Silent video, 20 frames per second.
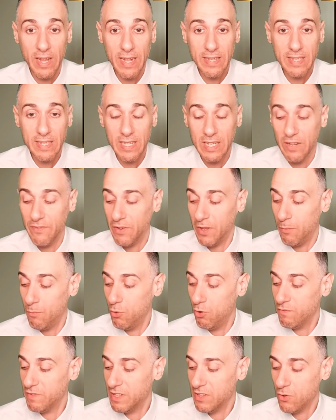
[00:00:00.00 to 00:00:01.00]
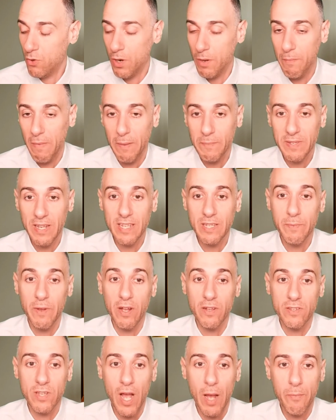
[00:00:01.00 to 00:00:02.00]
to that, significant moves. Let's go to map
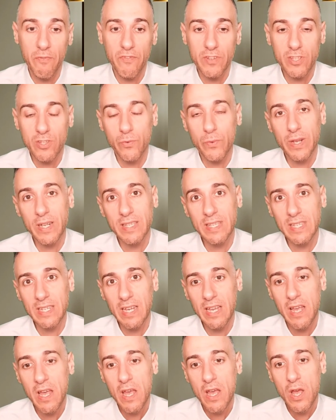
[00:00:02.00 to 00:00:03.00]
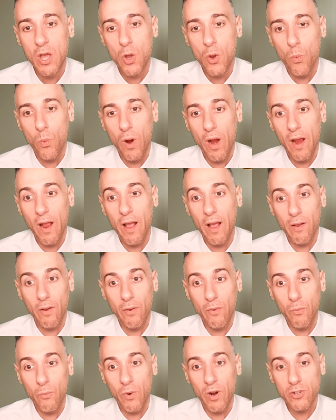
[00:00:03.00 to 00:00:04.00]
sentiment on top of it so we can see where
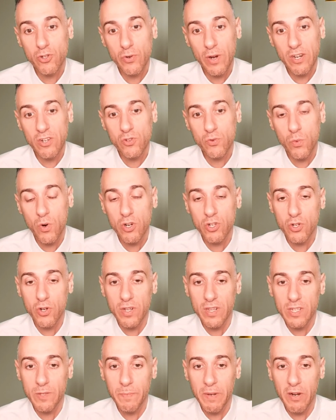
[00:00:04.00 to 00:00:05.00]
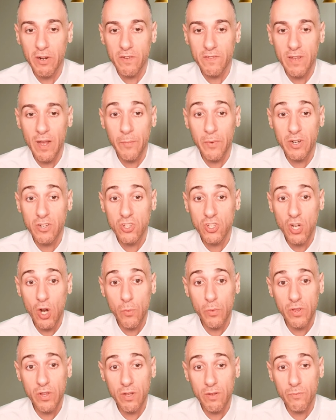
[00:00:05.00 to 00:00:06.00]
traders were during this period of time. I'm going to
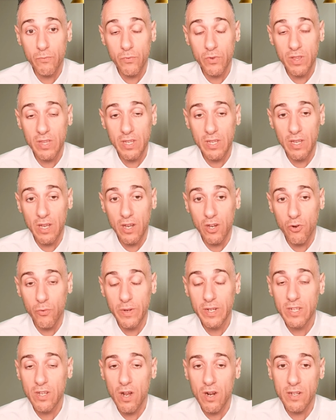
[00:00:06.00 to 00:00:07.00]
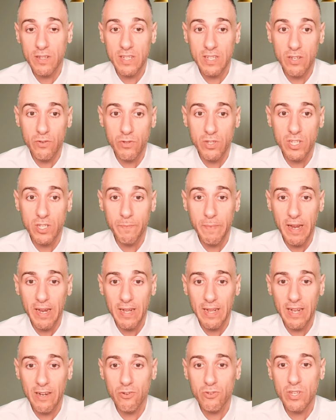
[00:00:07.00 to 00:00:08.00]
start with the green dotted COT
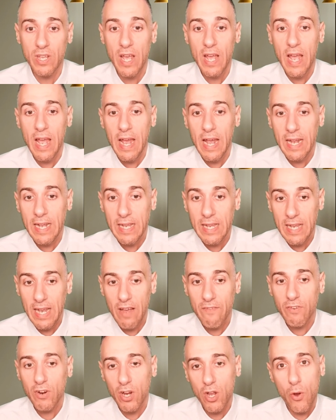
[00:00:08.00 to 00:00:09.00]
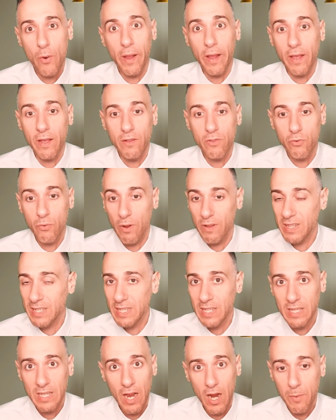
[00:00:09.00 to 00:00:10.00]
speculators. Never going throughout
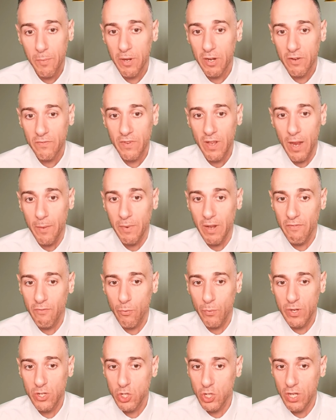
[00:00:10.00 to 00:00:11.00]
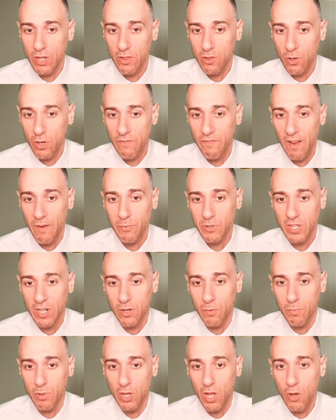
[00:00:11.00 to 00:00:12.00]
this entire period of time, never reaching
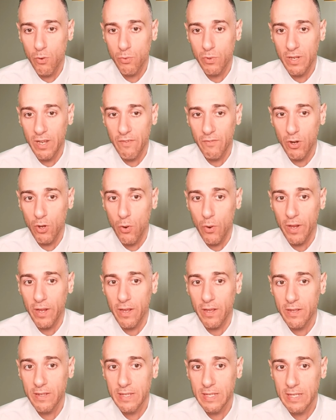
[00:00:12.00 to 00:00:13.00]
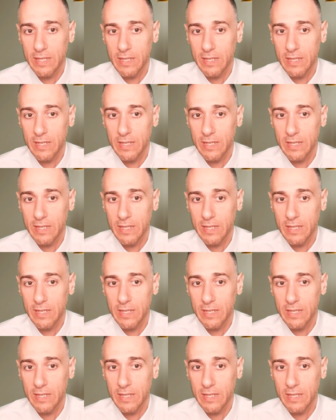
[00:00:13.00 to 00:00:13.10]
35% or below, never going